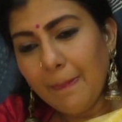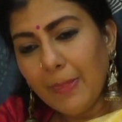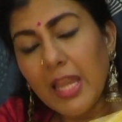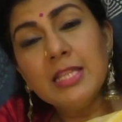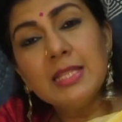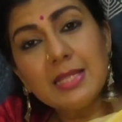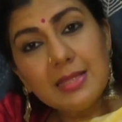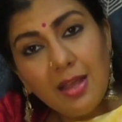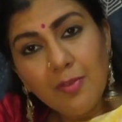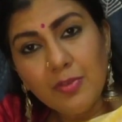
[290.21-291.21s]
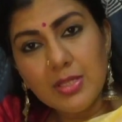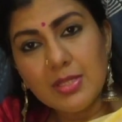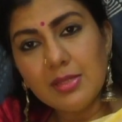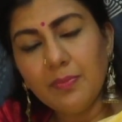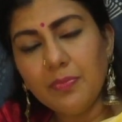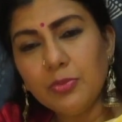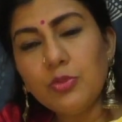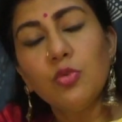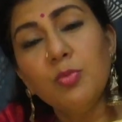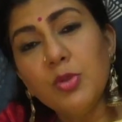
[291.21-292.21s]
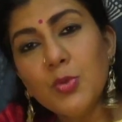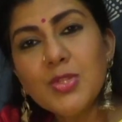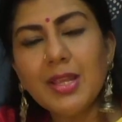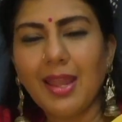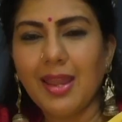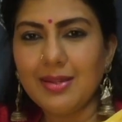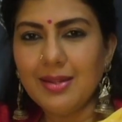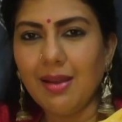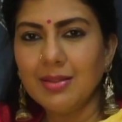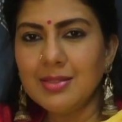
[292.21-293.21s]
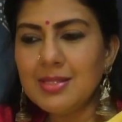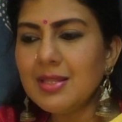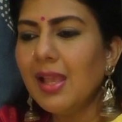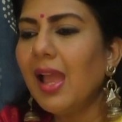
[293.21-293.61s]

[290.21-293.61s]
in service through music and dance